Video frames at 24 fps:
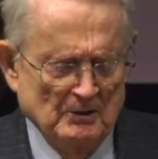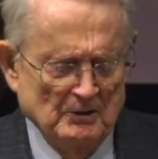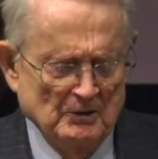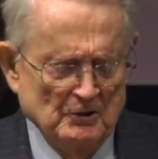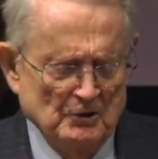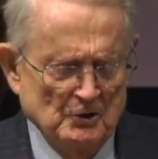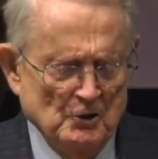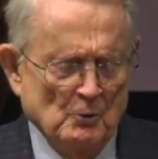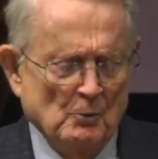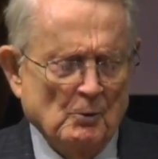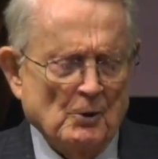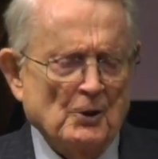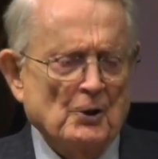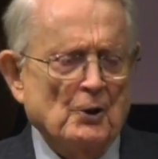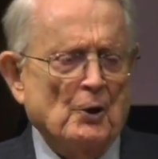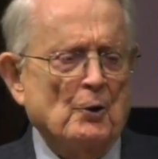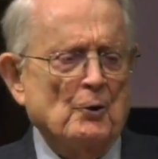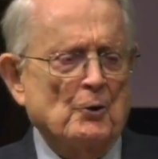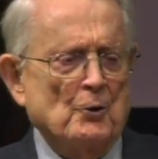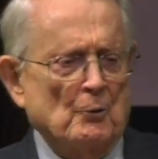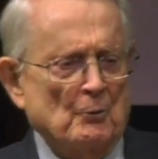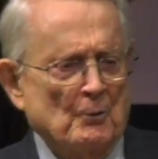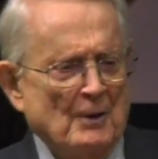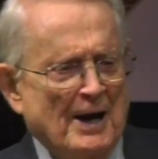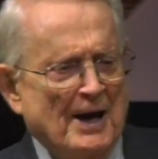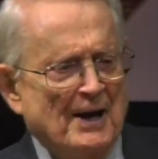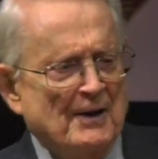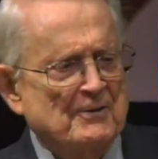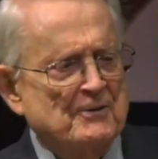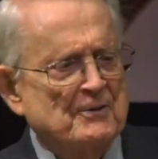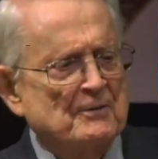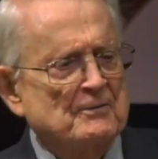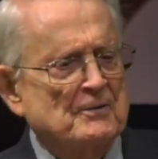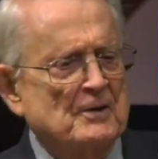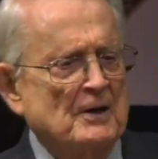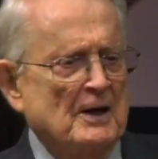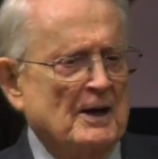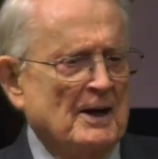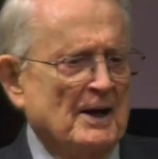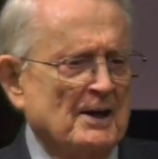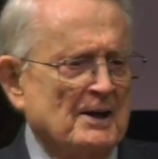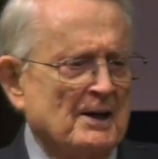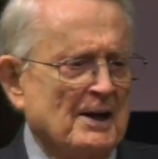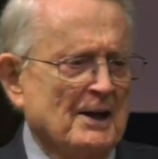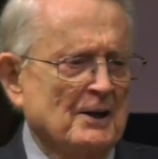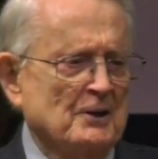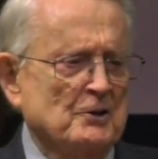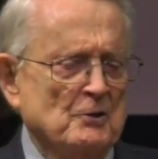you will know the wrath of
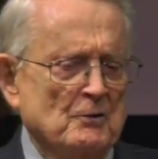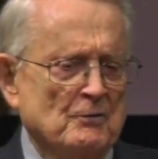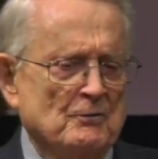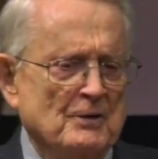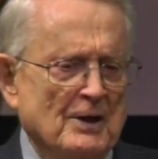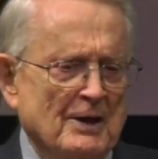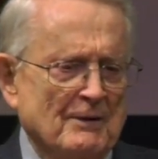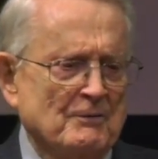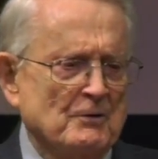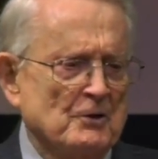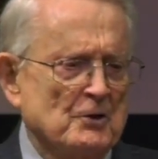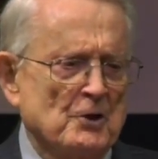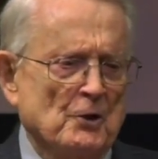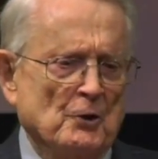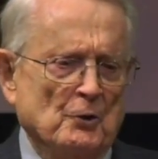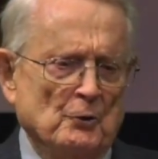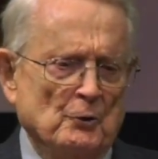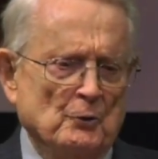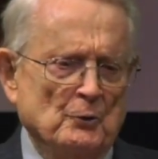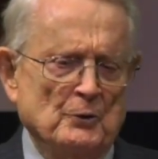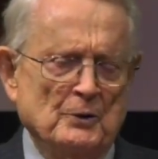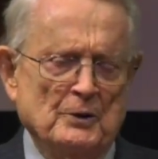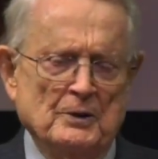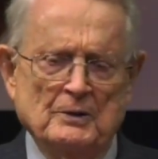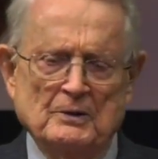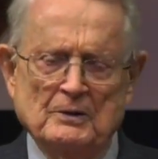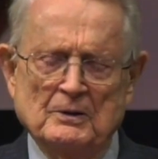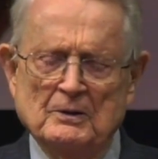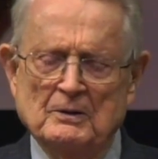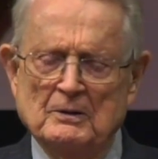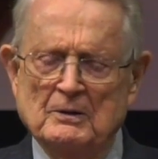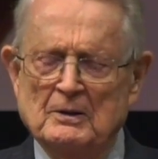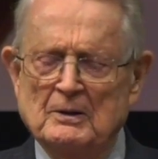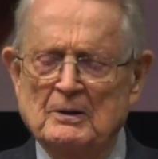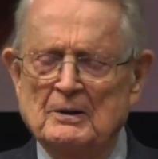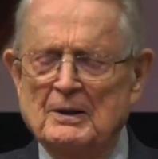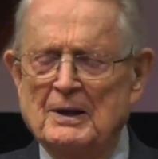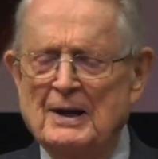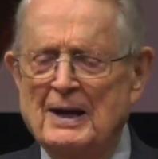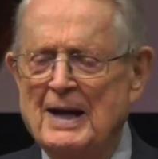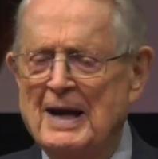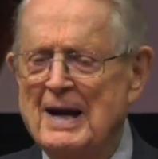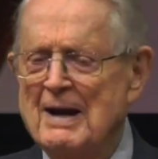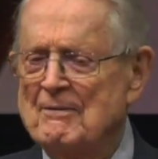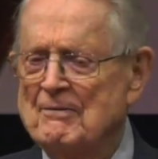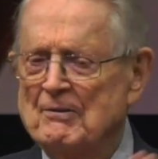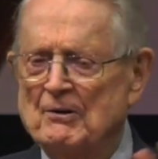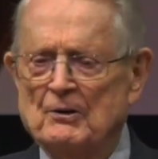God like you've never known
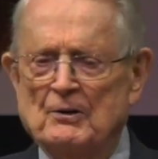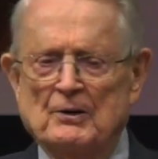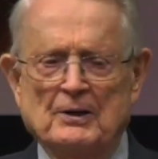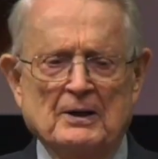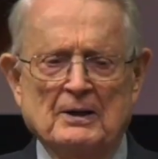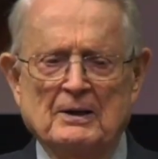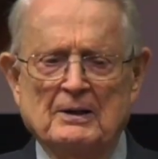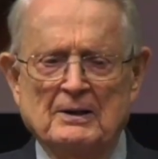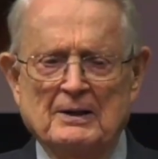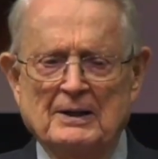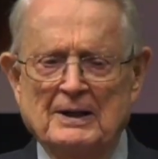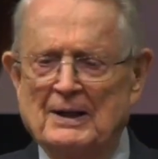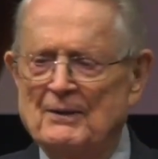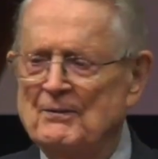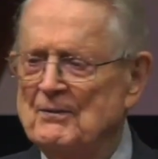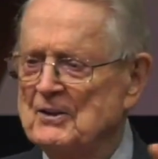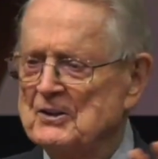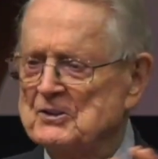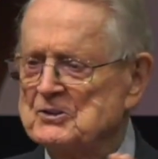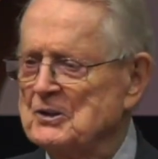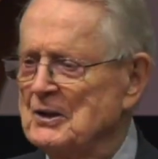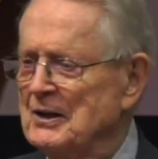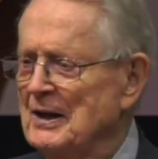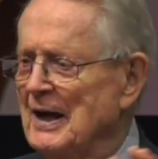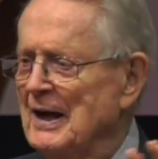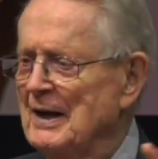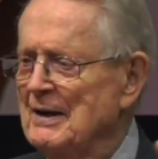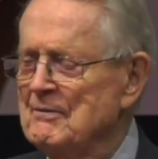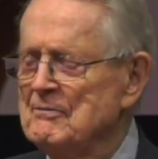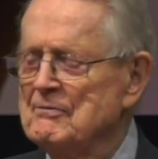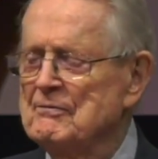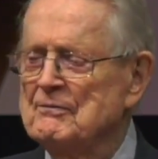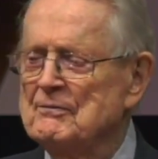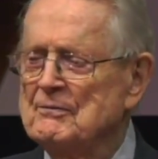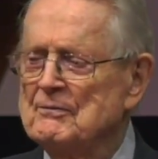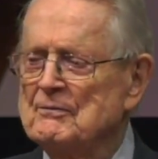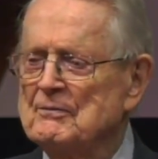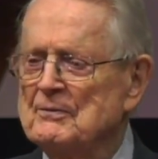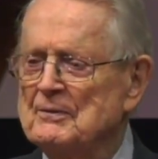ever in this life.